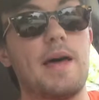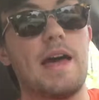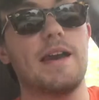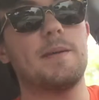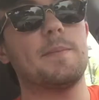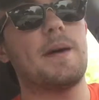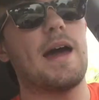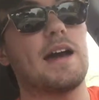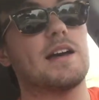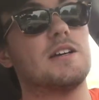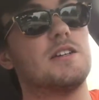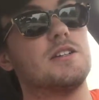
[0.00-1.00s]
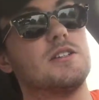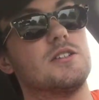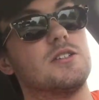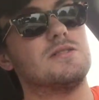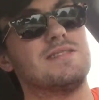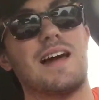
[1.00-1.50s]
heading back
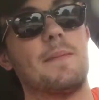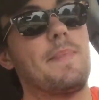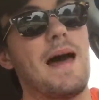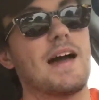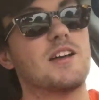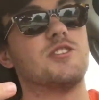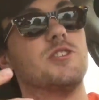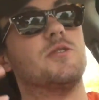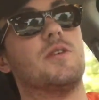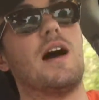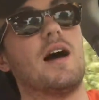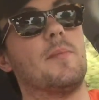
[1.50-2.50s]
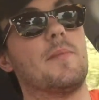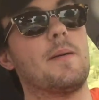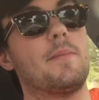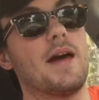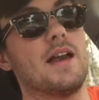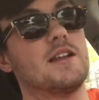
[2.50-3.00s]
back to. Um,
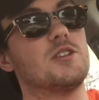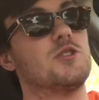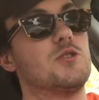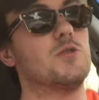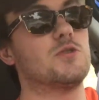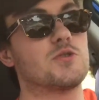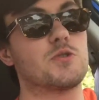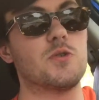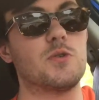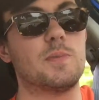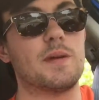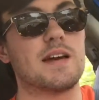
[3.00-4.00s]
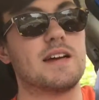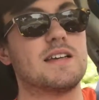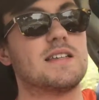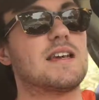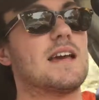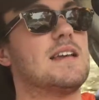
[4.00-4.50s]
I'm heading to school
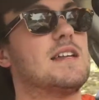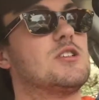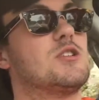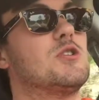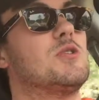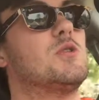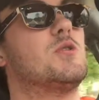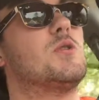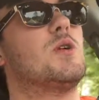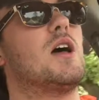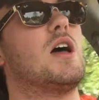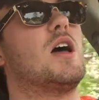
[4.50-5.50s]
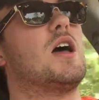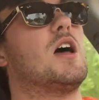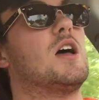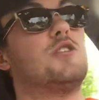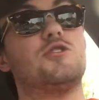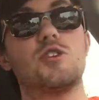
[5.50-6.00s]
because I need to.
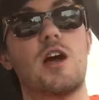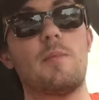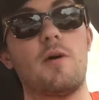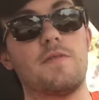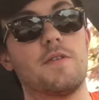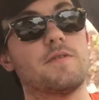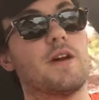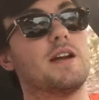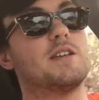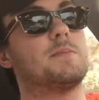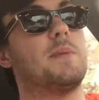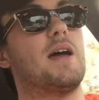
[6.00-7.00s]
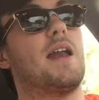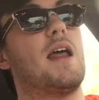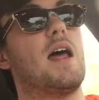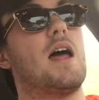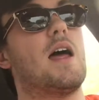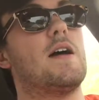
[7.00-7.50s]
Usually, I'm off on Fridays, but
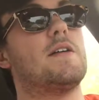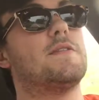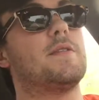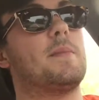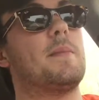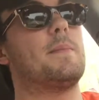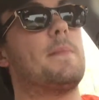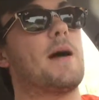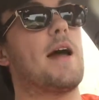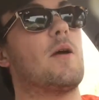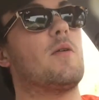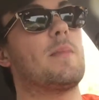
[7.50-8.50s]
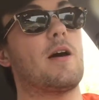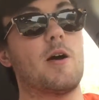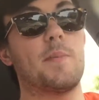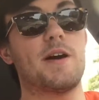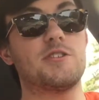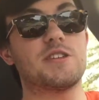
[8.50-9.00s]
from my one of my
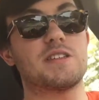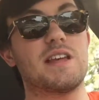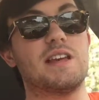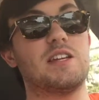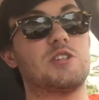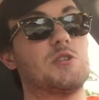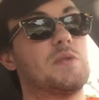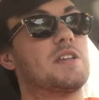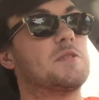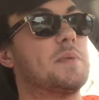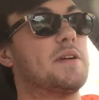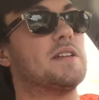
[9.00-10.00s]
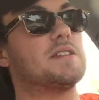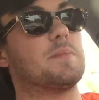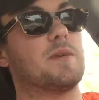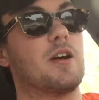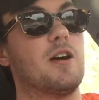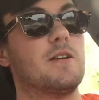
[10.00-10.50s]
art projects, I need to experience
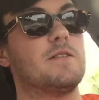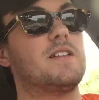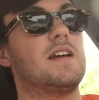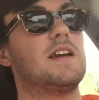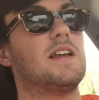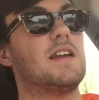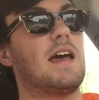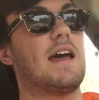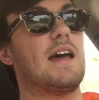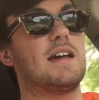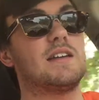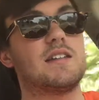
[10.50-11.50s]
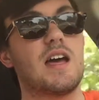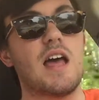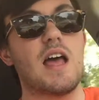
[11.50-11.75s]
something art related, and